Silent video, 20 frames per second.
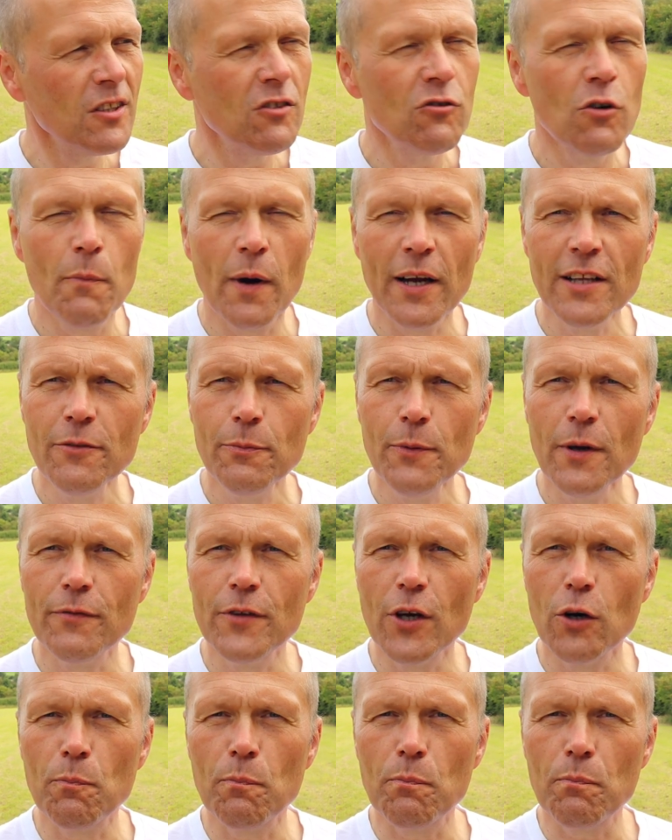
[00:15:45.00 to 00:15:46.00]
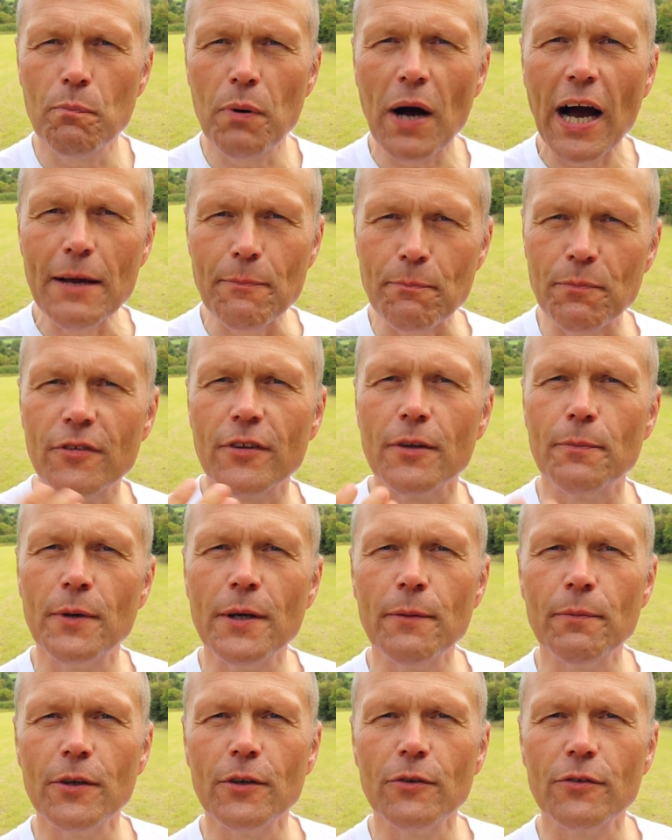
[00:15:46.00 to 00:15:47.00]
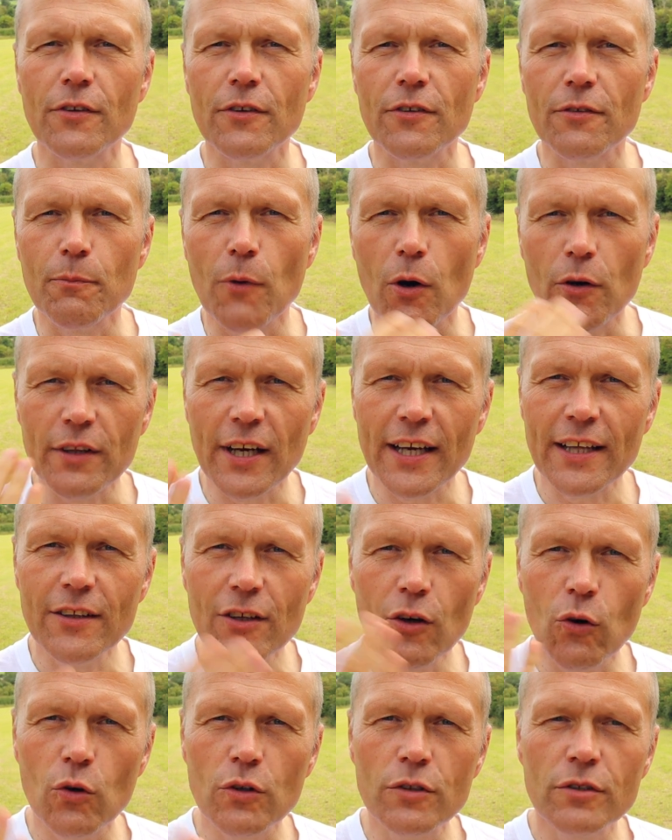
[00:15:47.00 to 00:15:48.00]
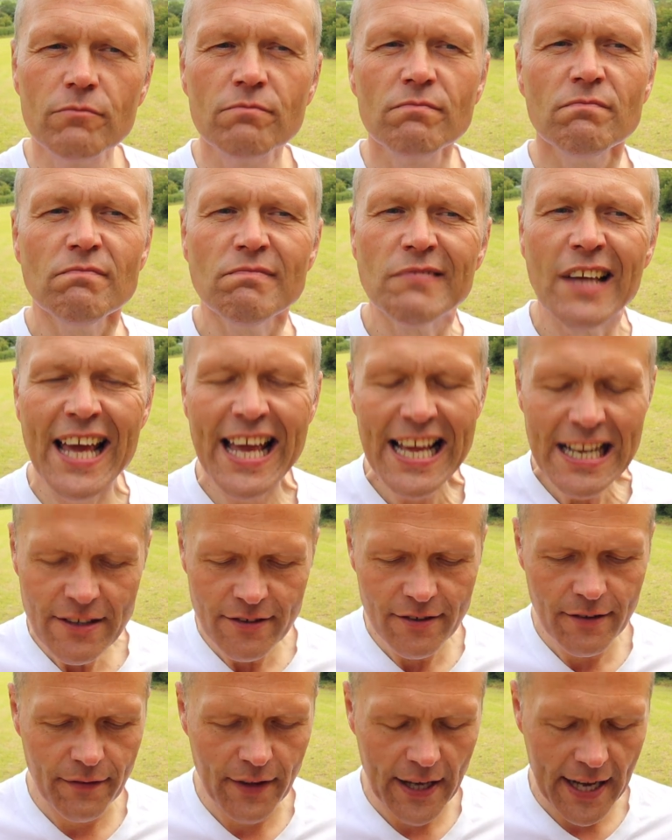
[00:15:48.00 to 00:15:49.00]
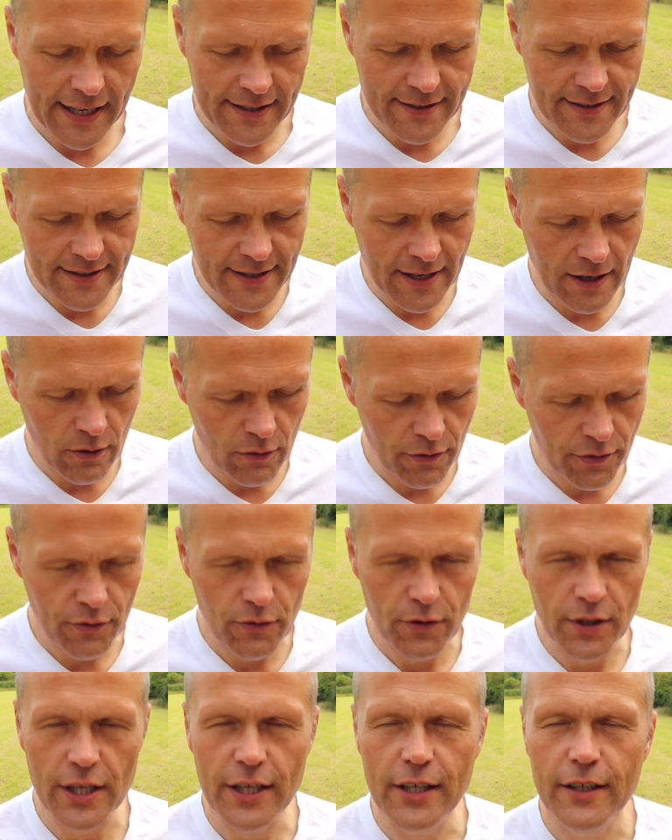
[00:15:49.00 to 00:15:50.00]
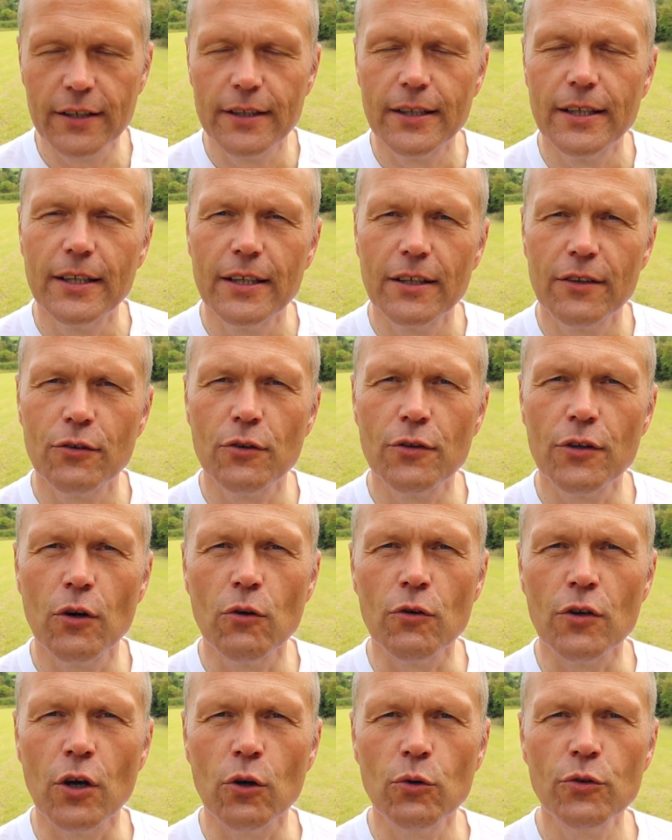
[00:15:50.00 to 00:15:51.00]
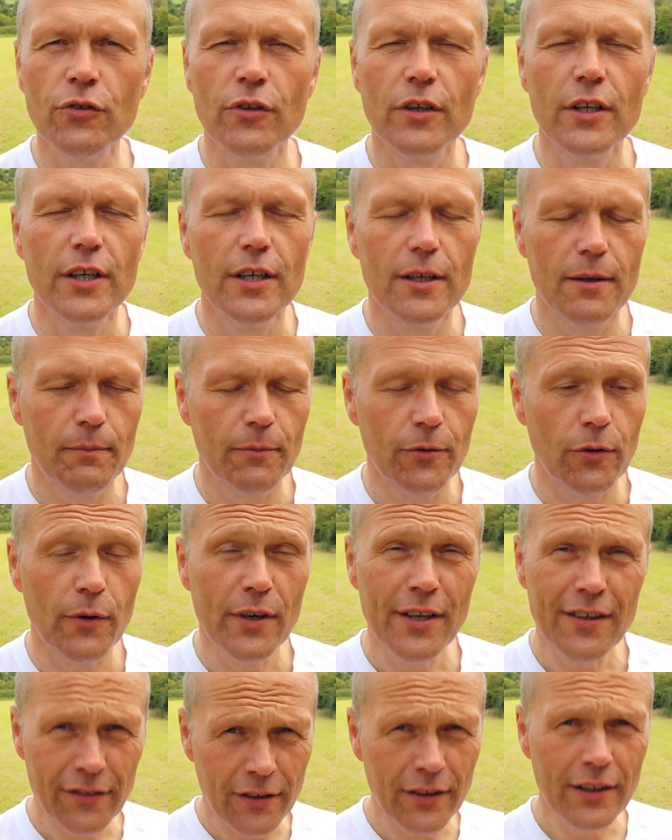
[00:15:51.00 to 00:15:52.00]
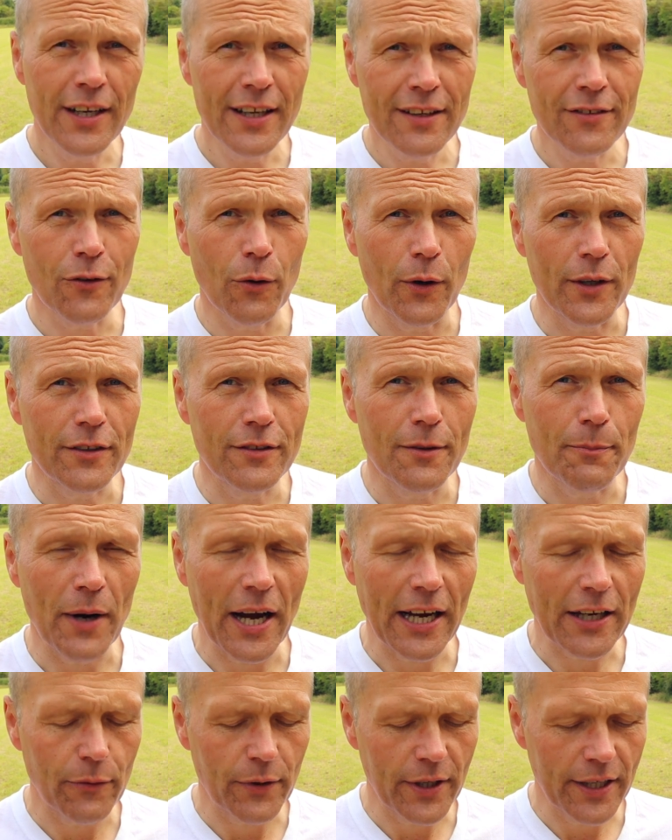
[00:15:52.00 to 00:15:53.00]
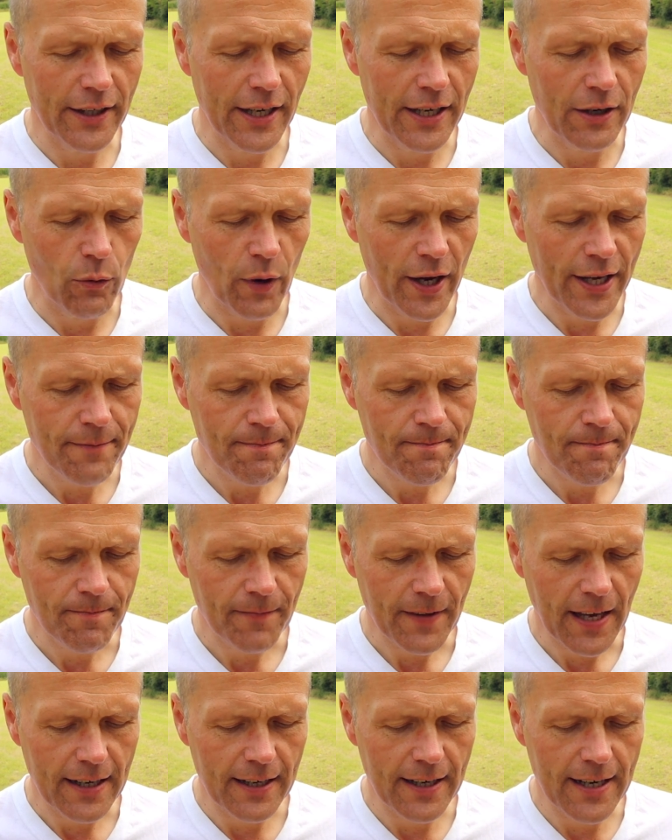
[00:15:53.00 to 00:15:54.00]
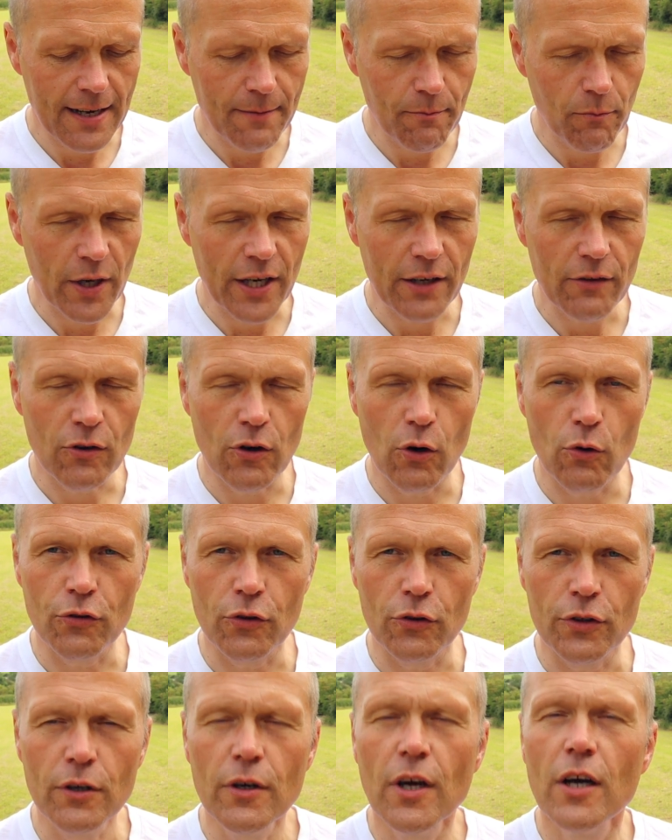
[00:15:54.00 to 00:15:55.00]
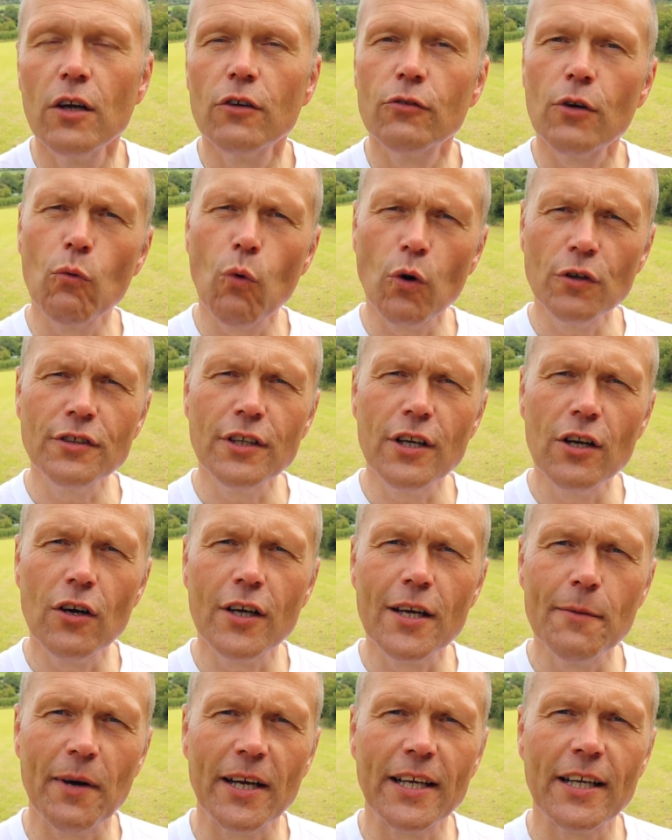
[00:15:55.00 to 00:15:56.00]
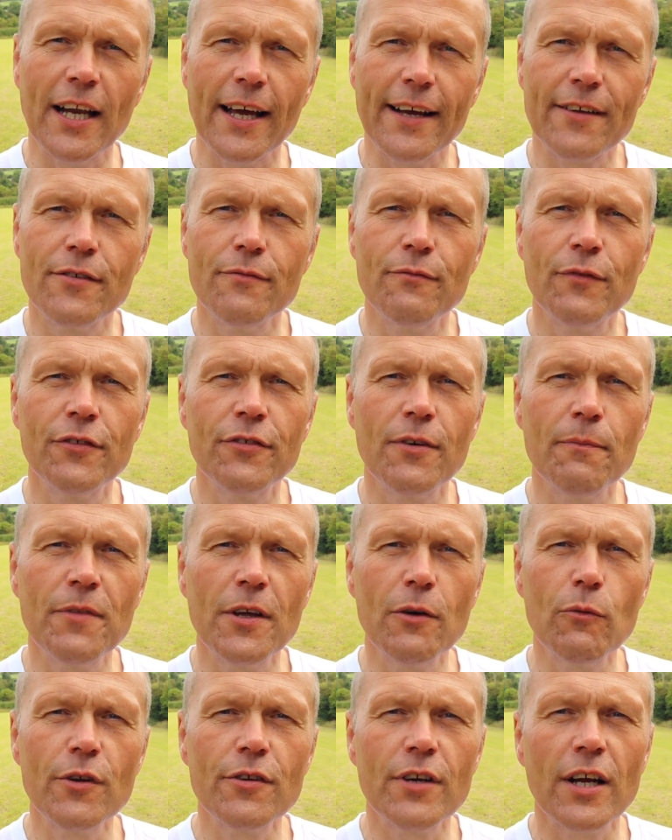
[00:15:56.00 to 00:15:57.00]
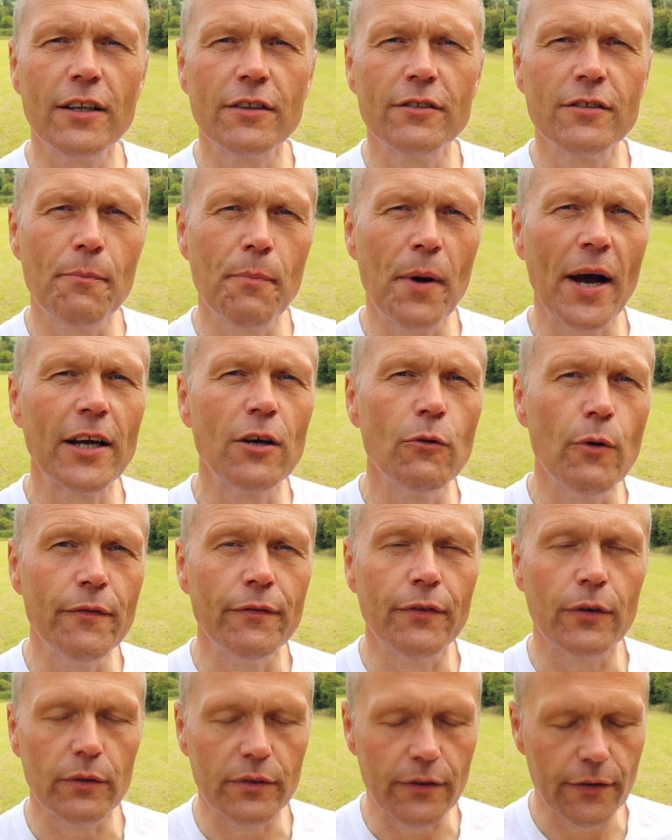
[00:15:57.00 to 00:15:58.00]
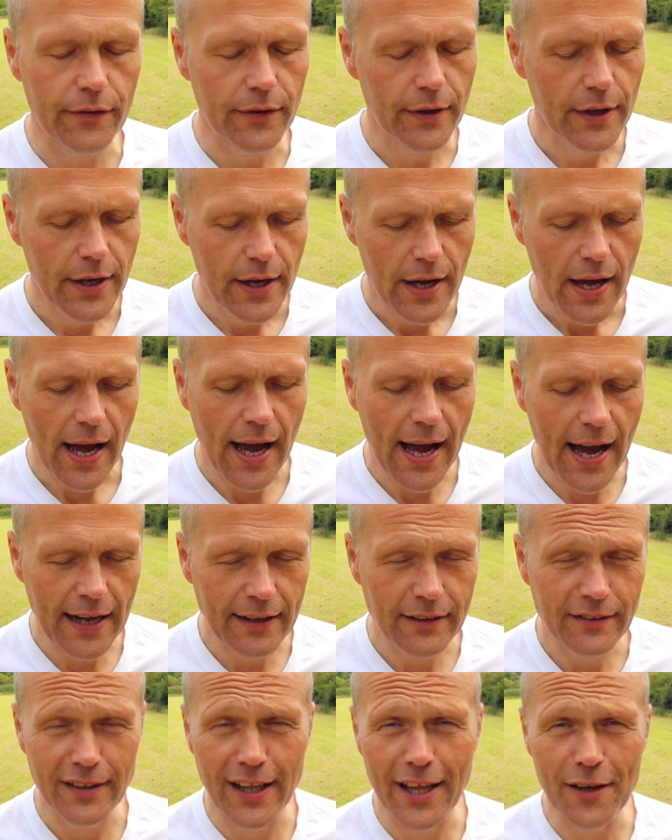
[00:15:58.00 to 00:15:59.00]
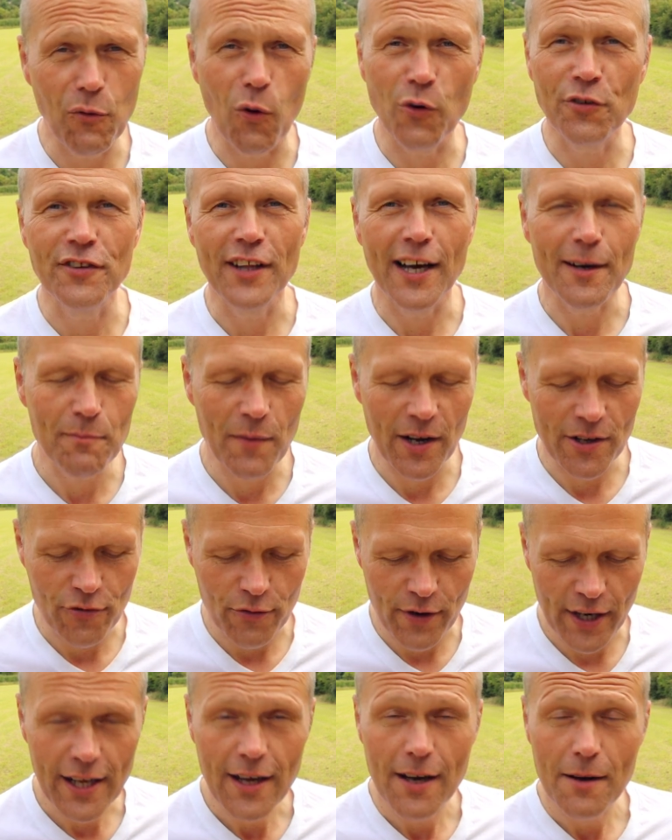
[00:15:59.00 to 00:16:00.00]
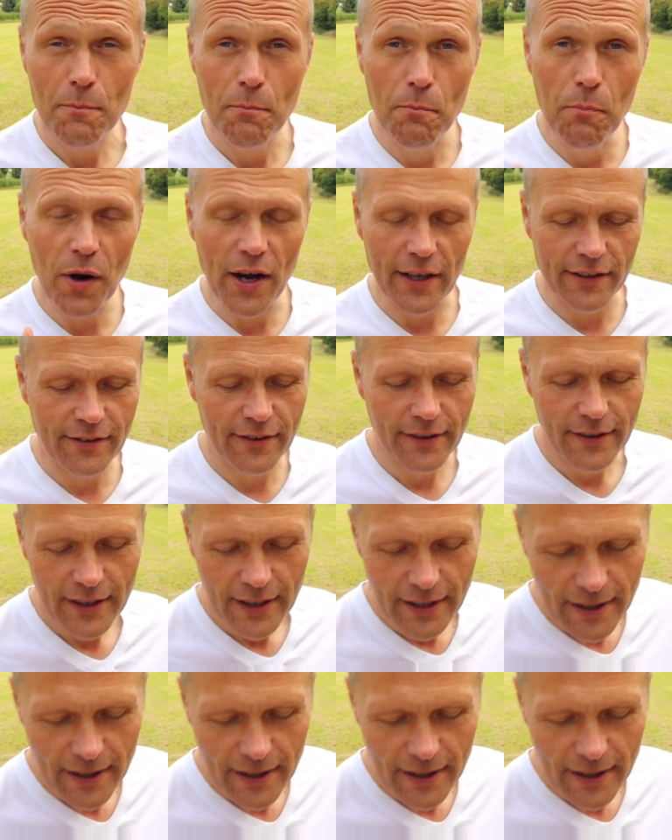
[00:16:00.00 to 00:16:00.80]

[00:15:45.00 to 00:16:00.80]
Reminds me of the old pipes that people used to smoke. I get the odd hint of that now through the old nose. So it is quite tobacco-y in a way, when it grows on you. So I wanted to look in my collection for something which had a tobacco influence, and it wasn't that much really, but